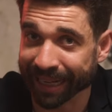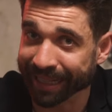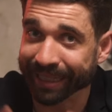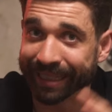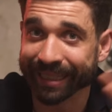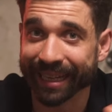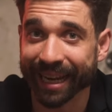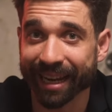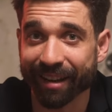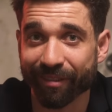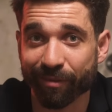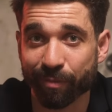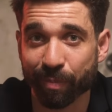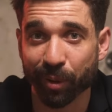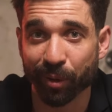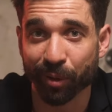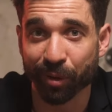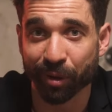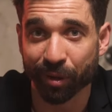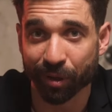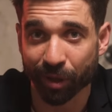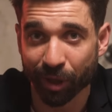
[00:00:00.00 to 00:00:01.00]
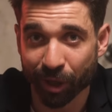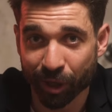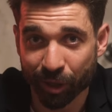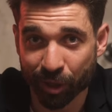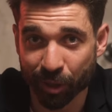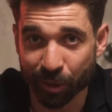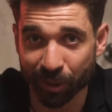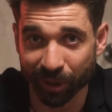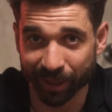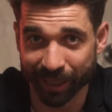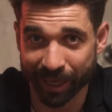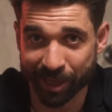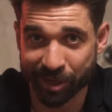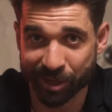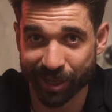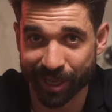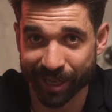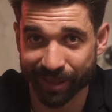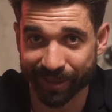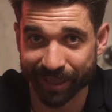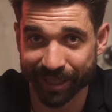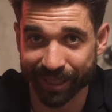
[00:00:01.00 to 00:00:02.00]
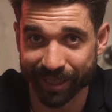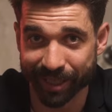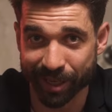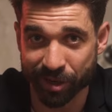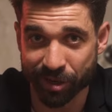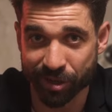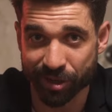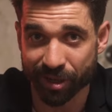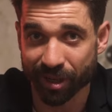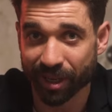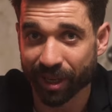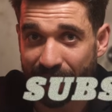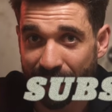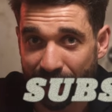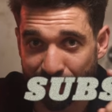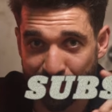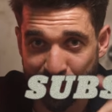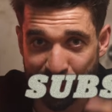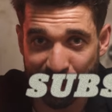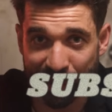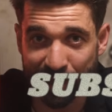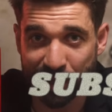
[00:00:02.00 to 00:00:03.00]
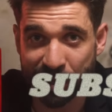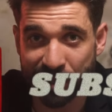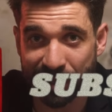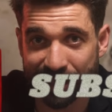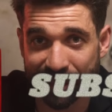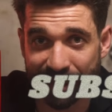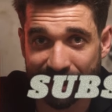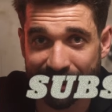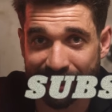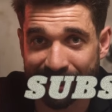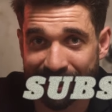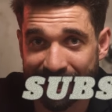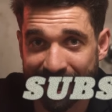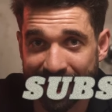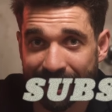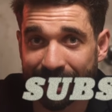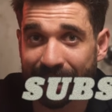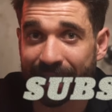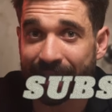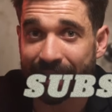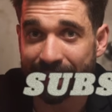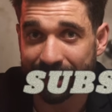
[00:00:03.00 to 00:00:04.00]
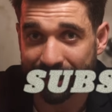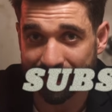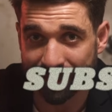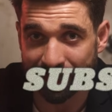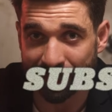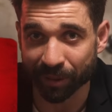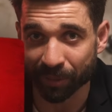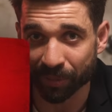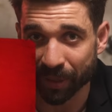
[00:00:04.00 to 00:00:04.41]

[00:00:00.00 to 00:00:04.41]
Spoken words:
and it gave birth to a legendary dish. If you're interested in that, stick